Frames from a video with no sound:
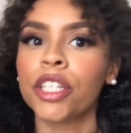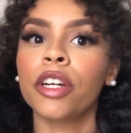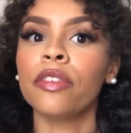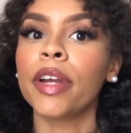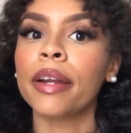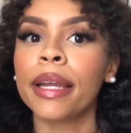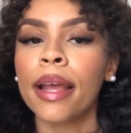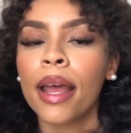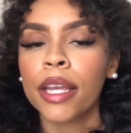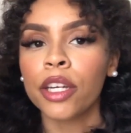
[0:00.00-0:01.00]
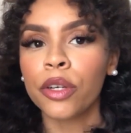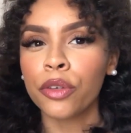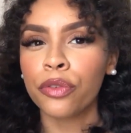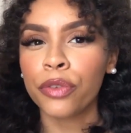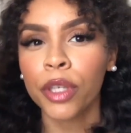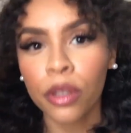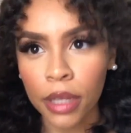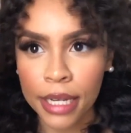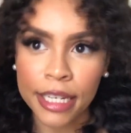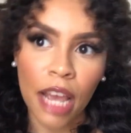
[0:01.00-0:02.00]
You're a very, you know, you feel
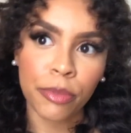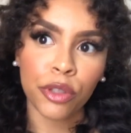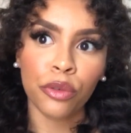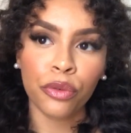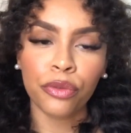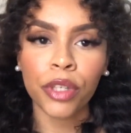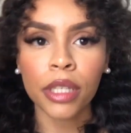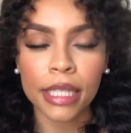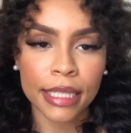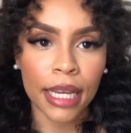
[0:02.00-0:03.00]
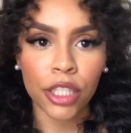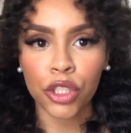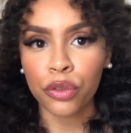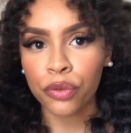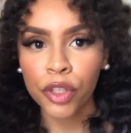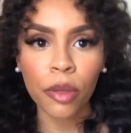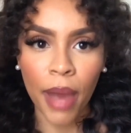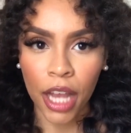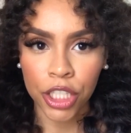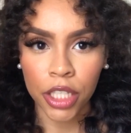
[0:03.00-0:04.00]
in depth, you feel intense, you feel
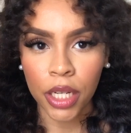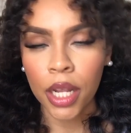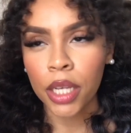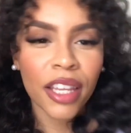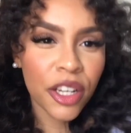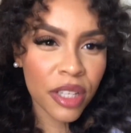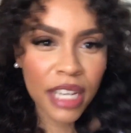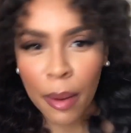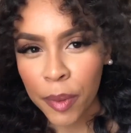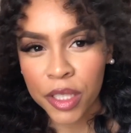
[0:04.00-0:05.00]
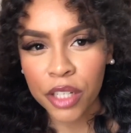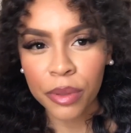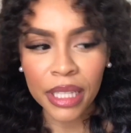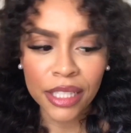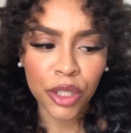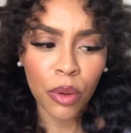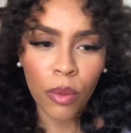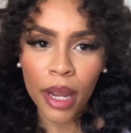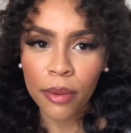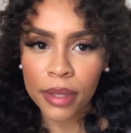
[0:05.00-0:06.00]
passionate. Like you're the type of person to really do
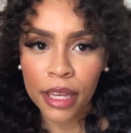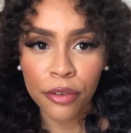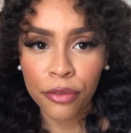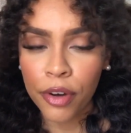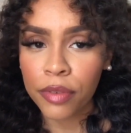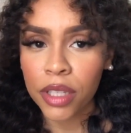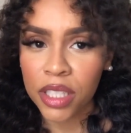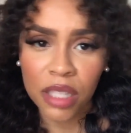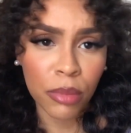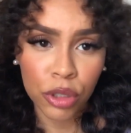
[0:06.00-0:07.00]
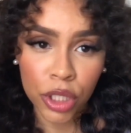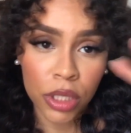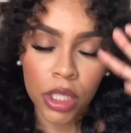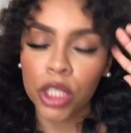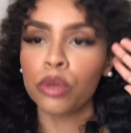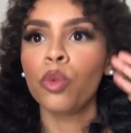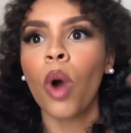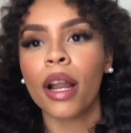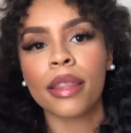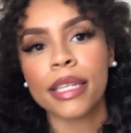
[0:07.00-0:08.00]
away with like frivolous emotions. Like you
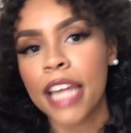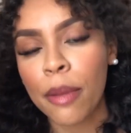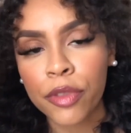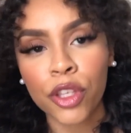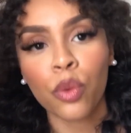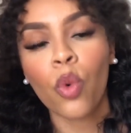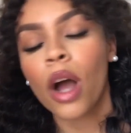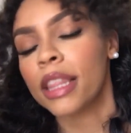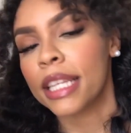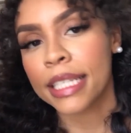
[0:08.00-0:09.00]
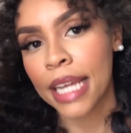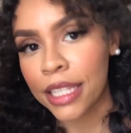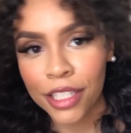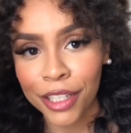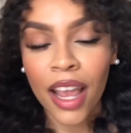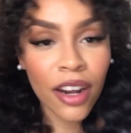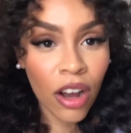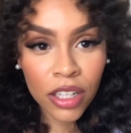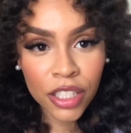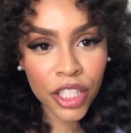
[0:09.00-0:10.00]
want the depth, you want the intensity. And
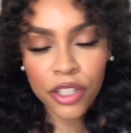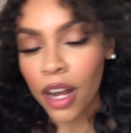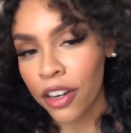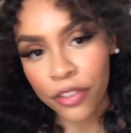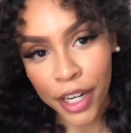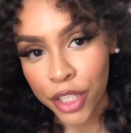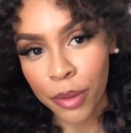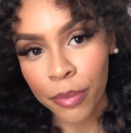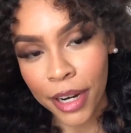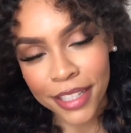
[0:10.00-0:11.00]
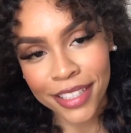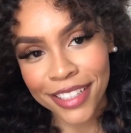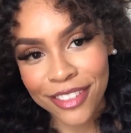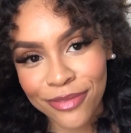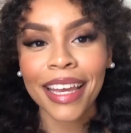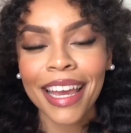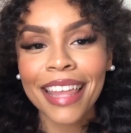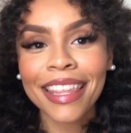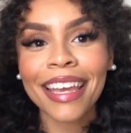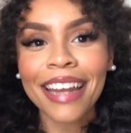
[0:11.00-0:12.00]
honestly, you're not afraid to embrace it.
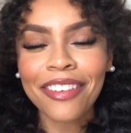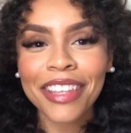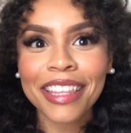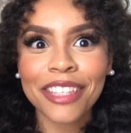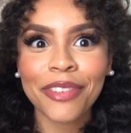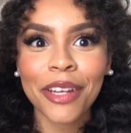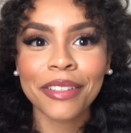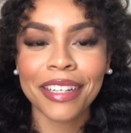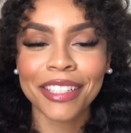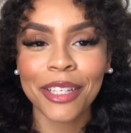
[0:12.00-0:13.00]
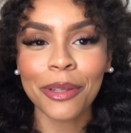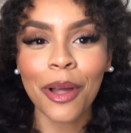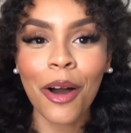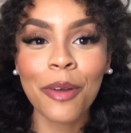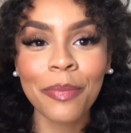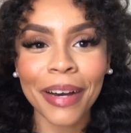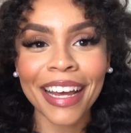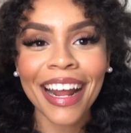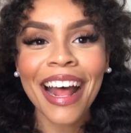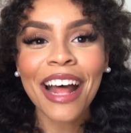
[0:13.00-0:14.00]
And then I feel like this video is getting so long, but
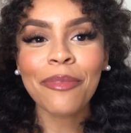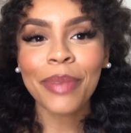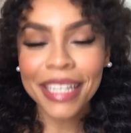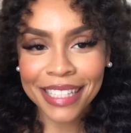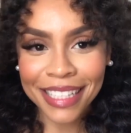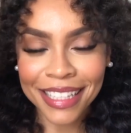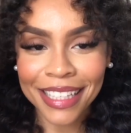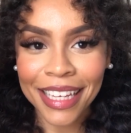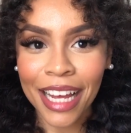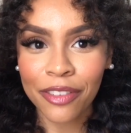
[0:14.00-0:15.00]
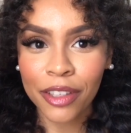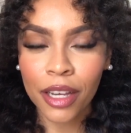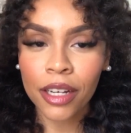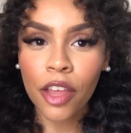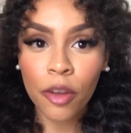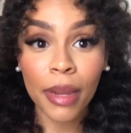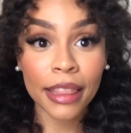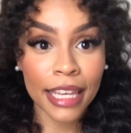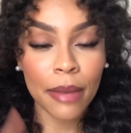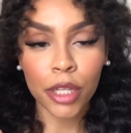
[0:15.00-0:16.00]
basically I feel like another main
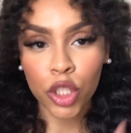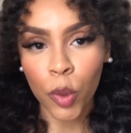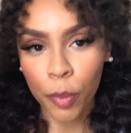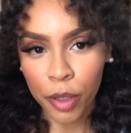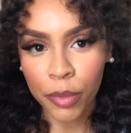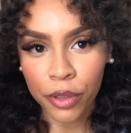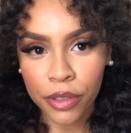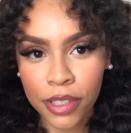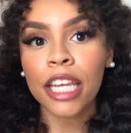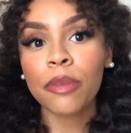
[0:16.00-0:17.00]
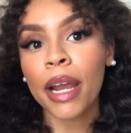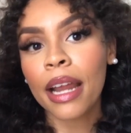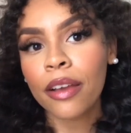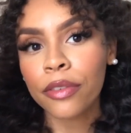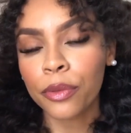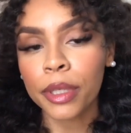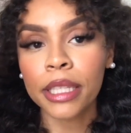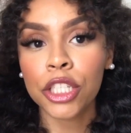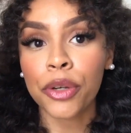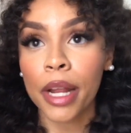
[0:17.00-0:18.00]
thing about Scorpio moons that you might have
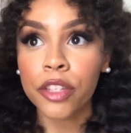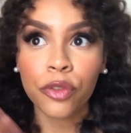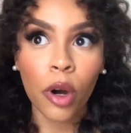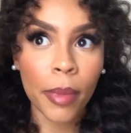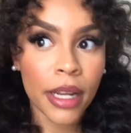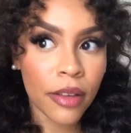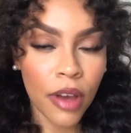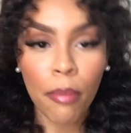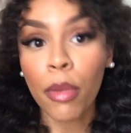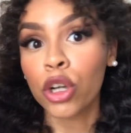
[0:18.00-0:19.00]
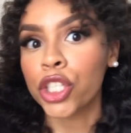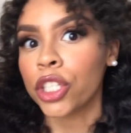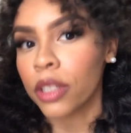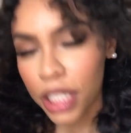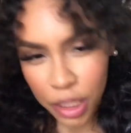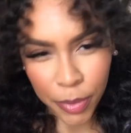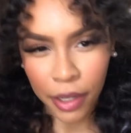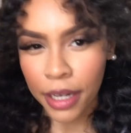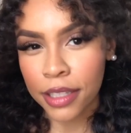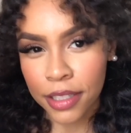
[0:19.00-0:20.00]
really transformative emotional
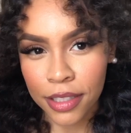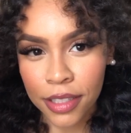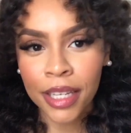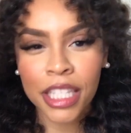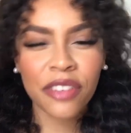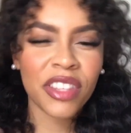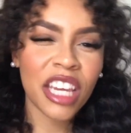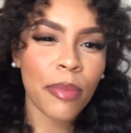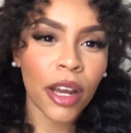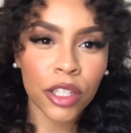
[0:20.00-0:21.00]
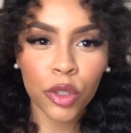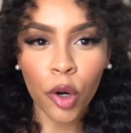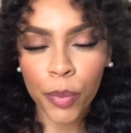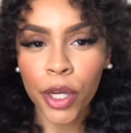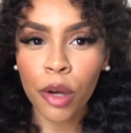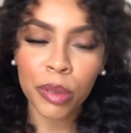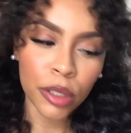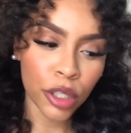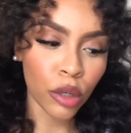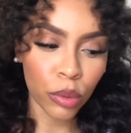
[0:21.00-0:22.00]
experiences. Because if you think about it, Scorpio,
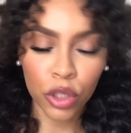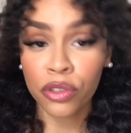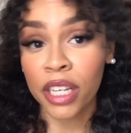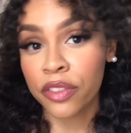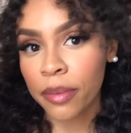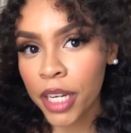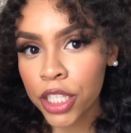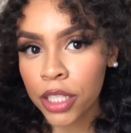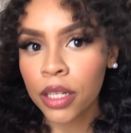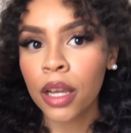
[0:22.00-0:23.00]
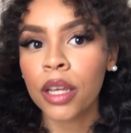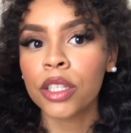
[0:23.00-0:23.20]
Pluto rules transformation.